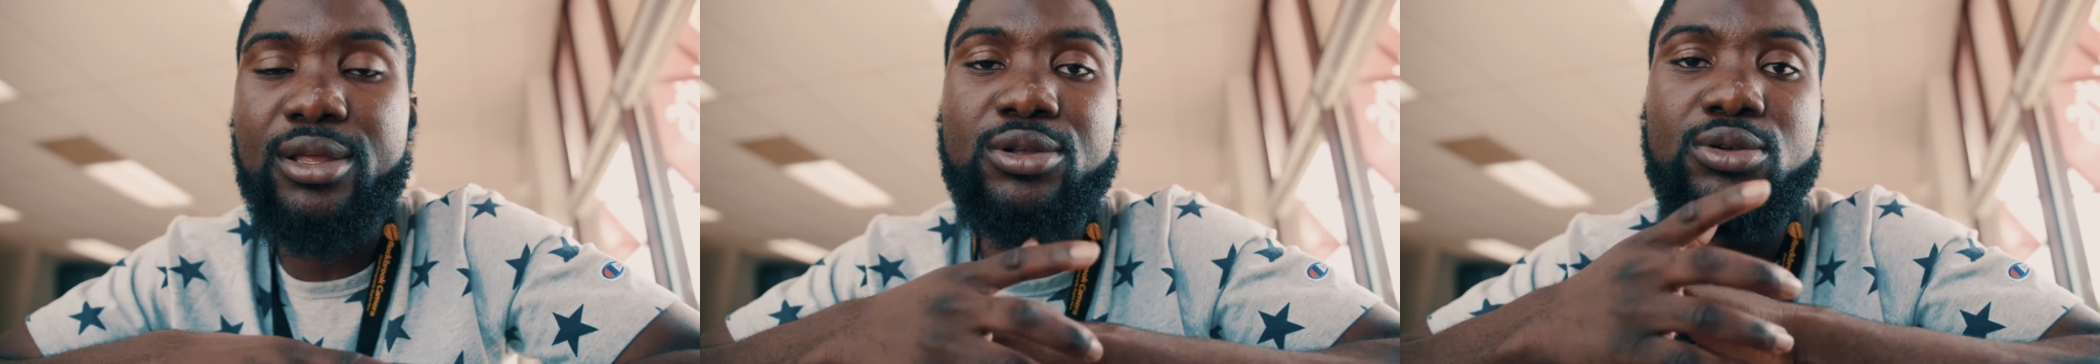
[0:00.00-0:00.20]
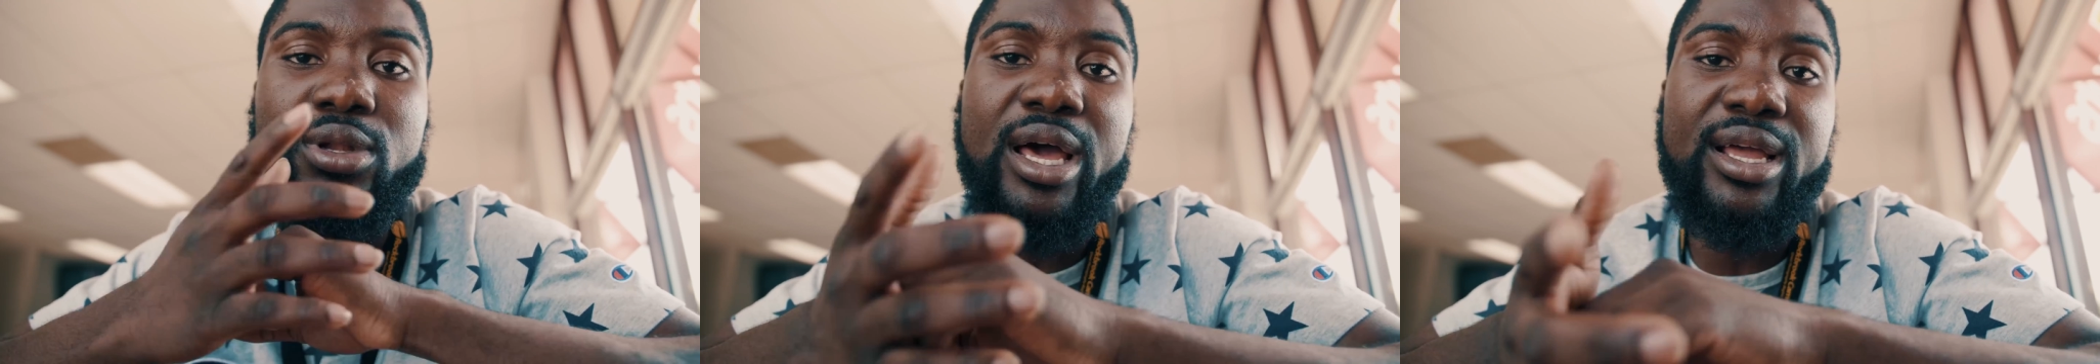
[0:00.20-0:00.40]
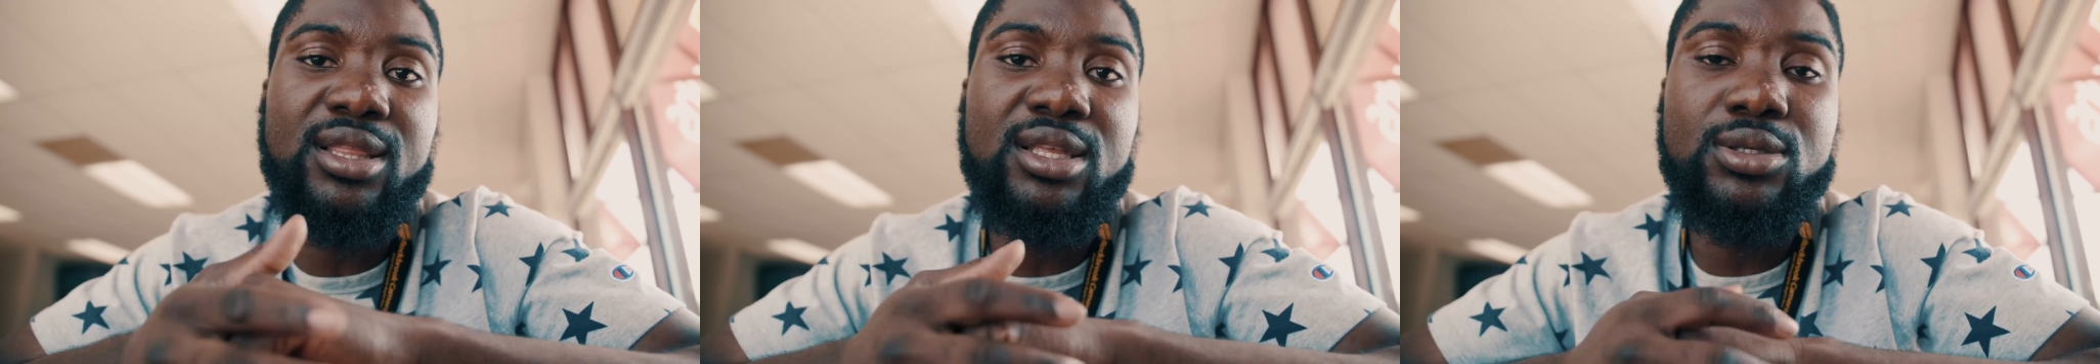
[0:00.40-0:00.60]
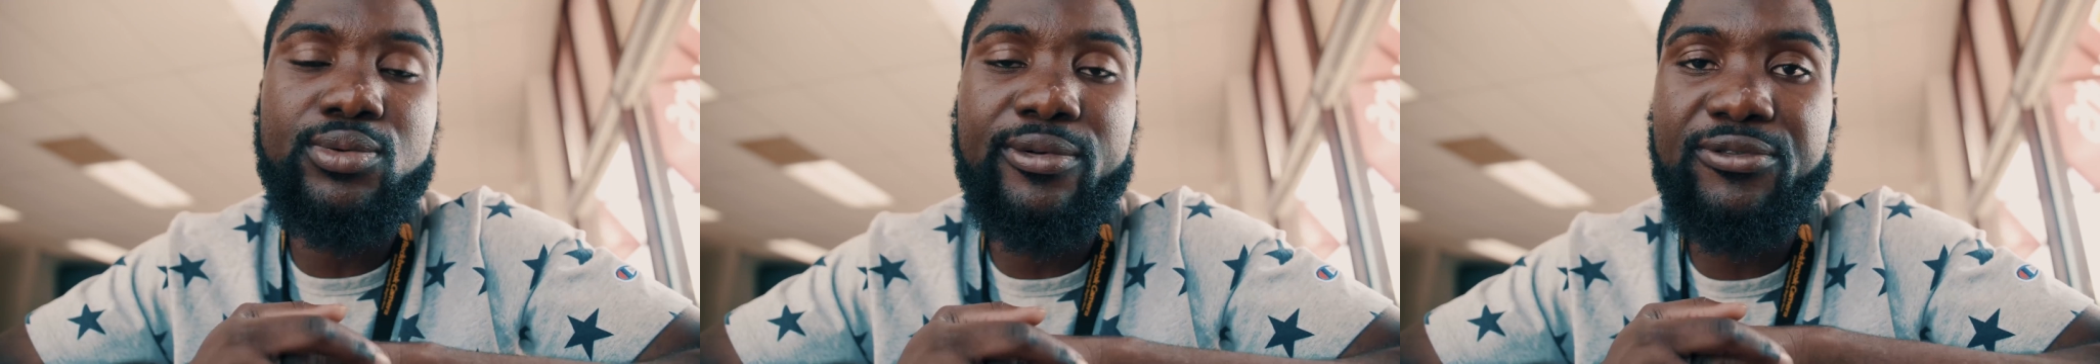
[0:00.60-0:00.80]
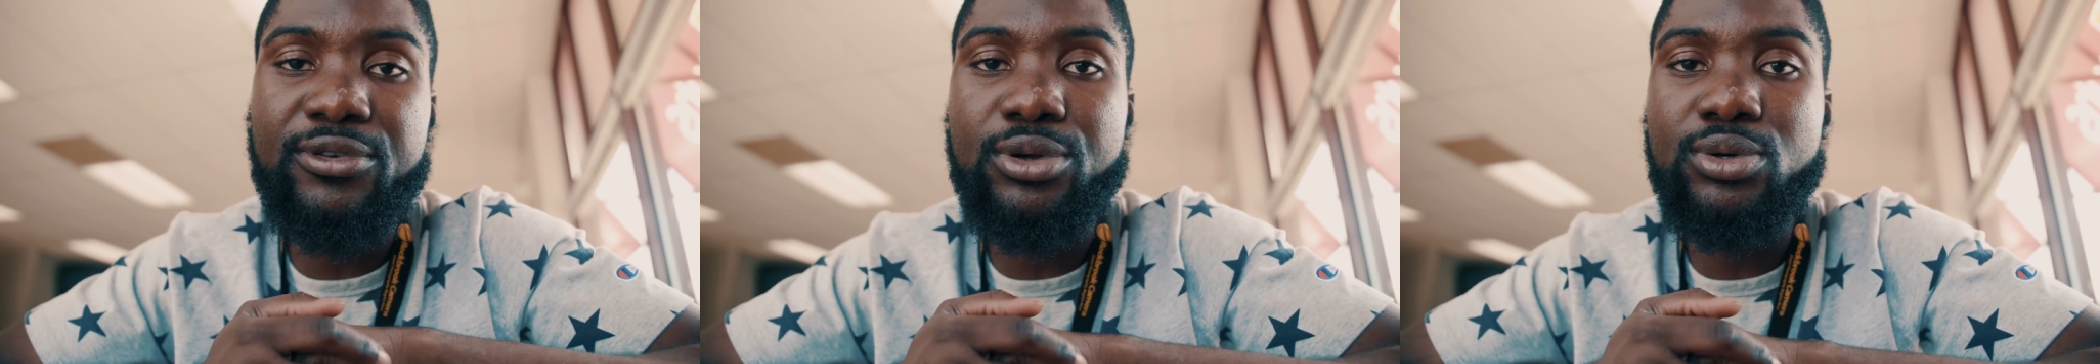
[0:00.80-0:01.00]
and you like these
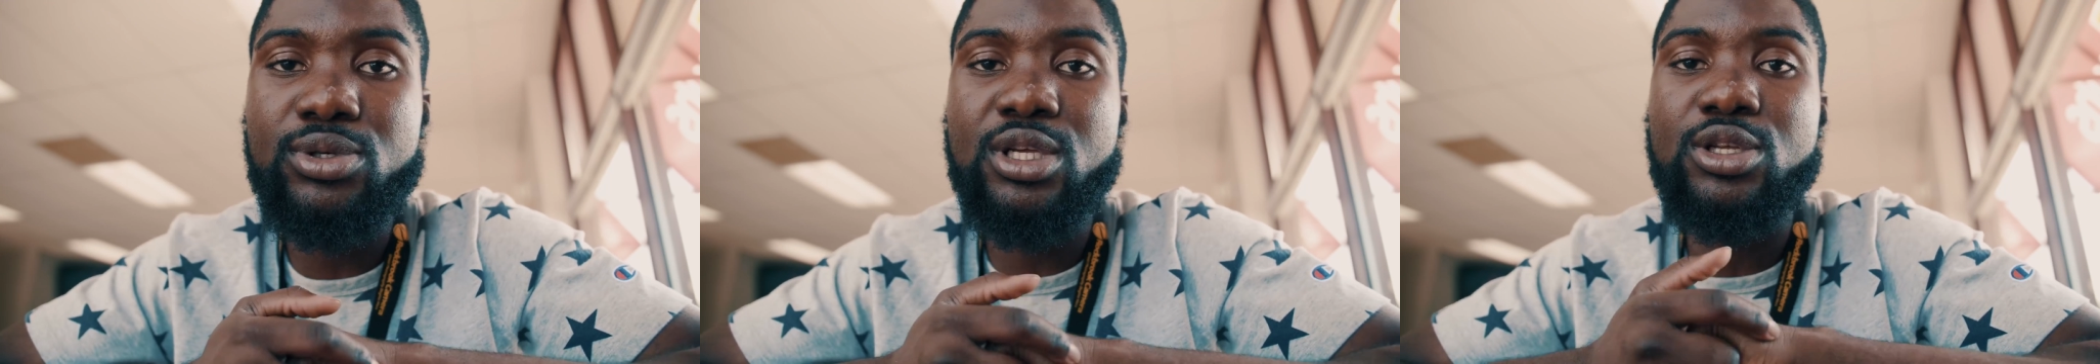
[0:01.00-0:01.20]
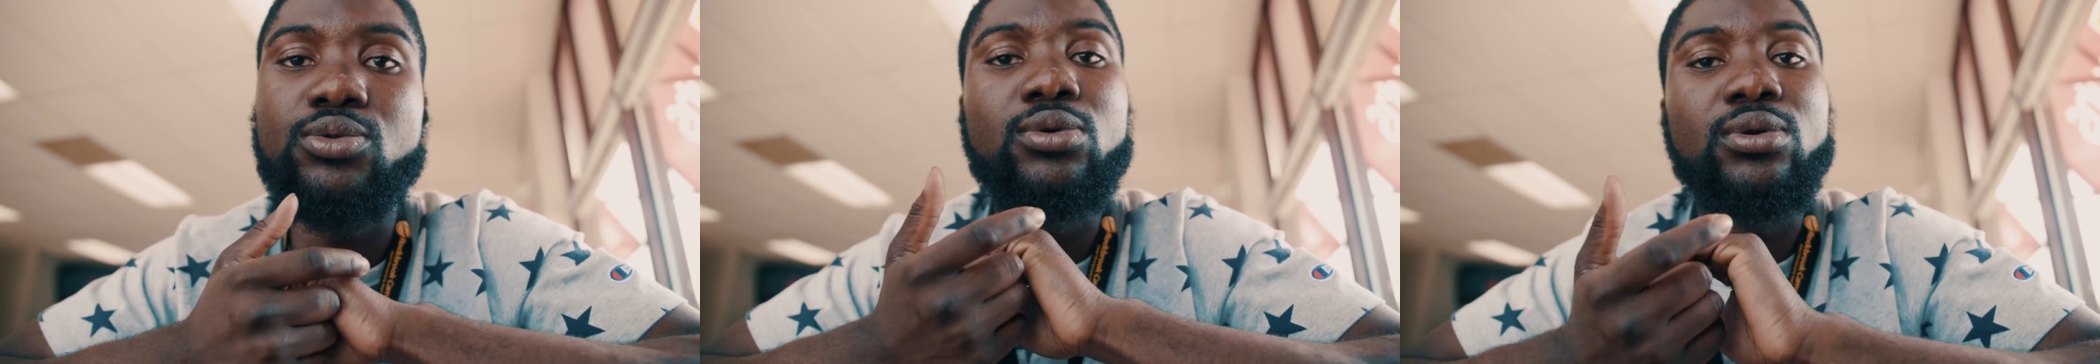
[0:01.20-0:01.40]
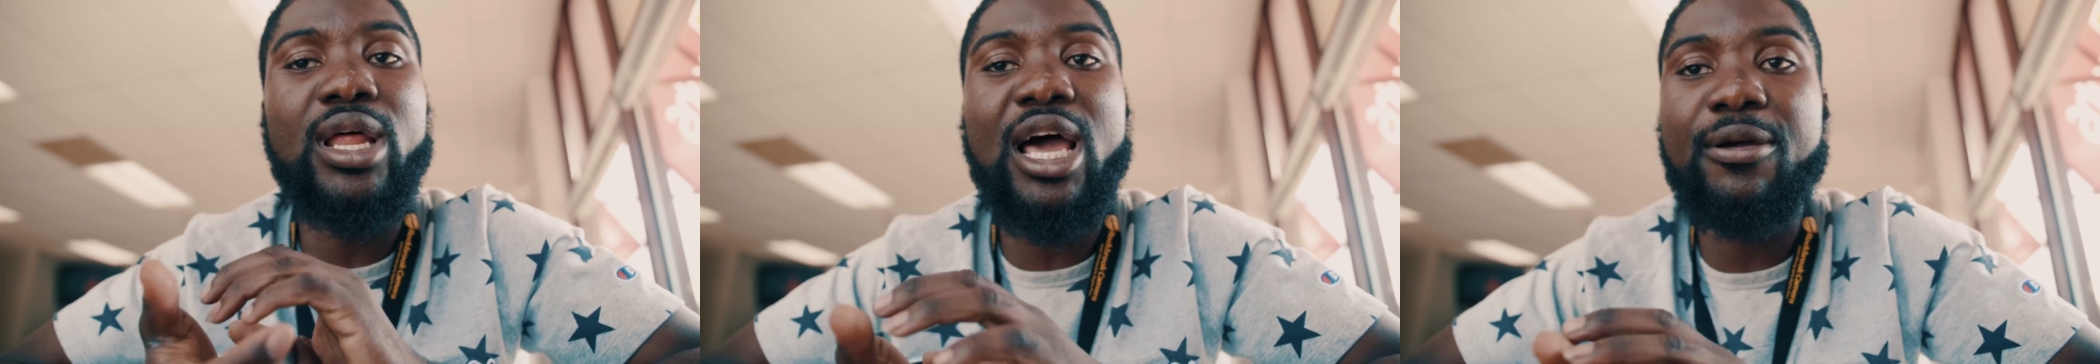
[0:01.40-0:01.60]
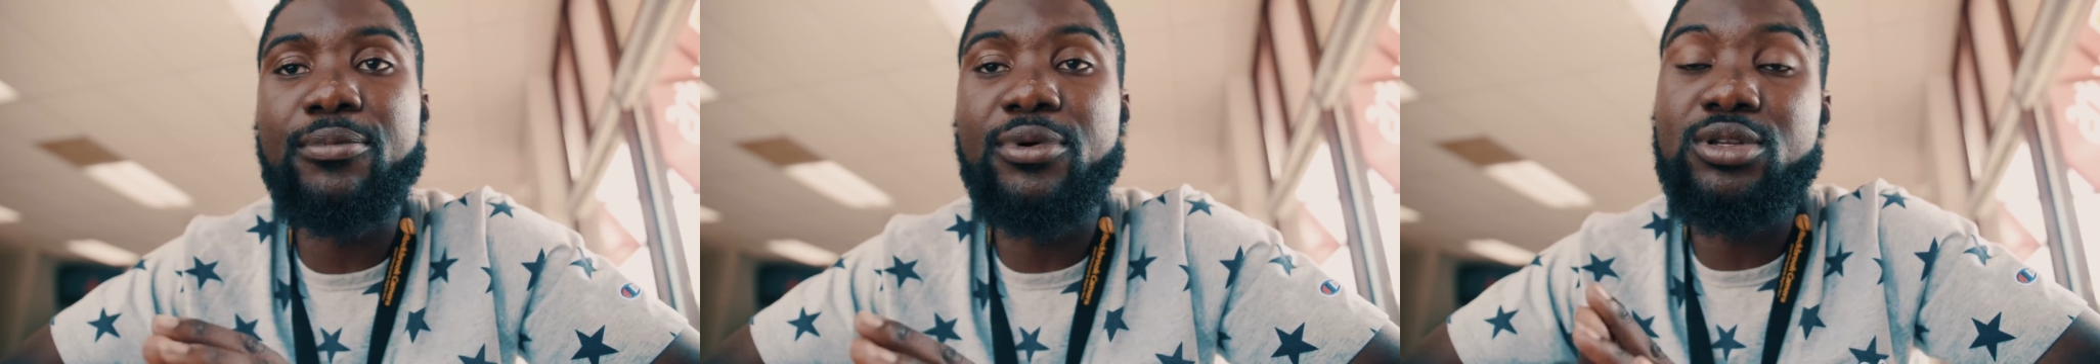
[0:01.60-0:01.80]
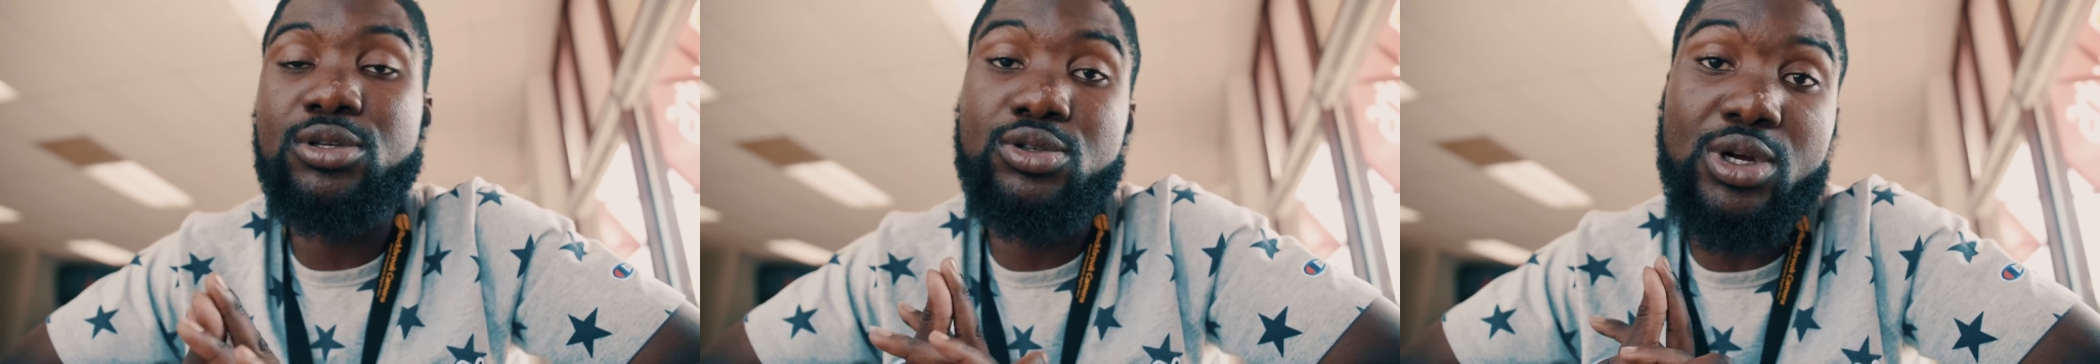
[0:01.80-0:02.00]
reviews and you would like
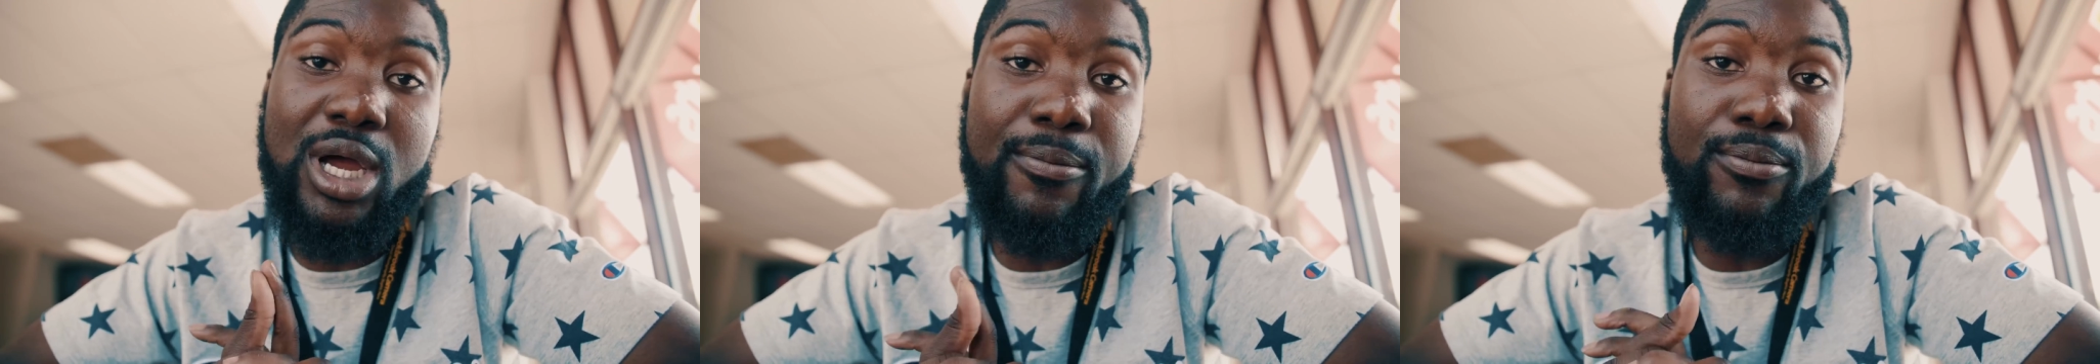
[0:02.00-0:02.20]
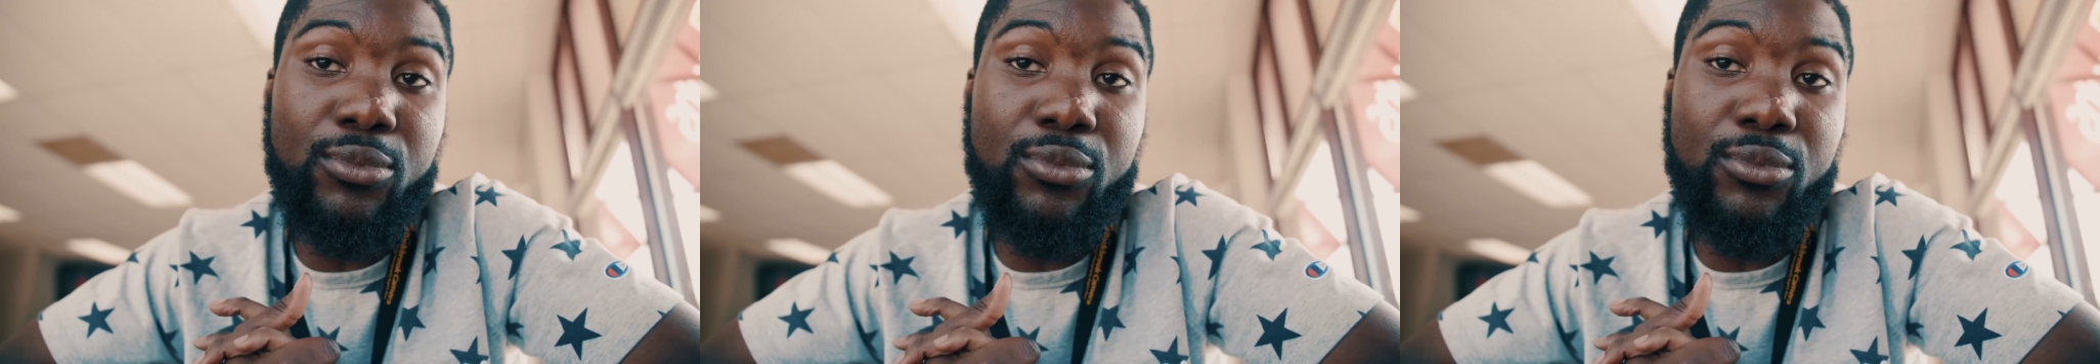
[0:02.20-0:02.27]
me to drop